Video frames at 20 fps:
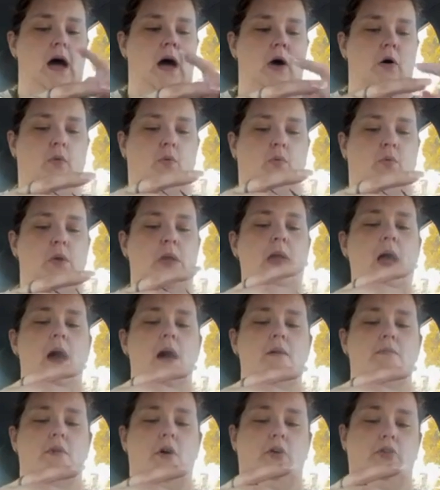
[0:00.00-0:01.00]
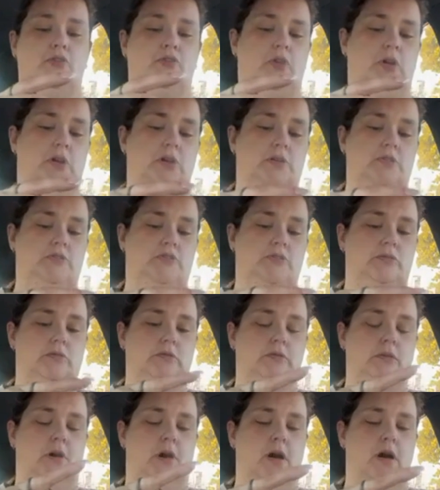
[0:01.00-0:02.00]
we have
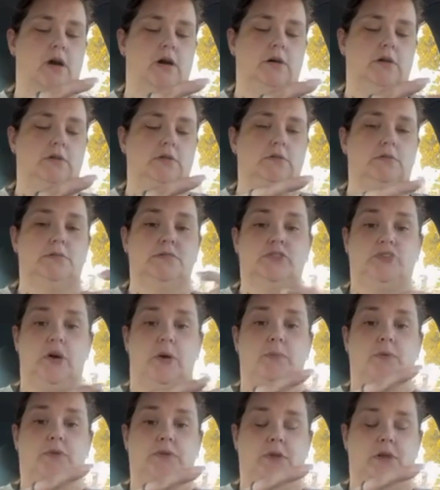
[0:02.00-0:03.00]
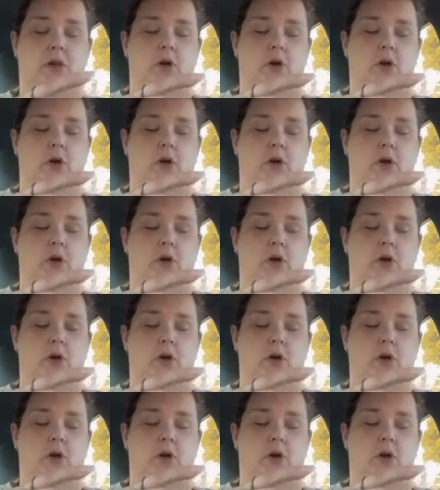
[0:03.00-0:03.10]
Australian shepherds at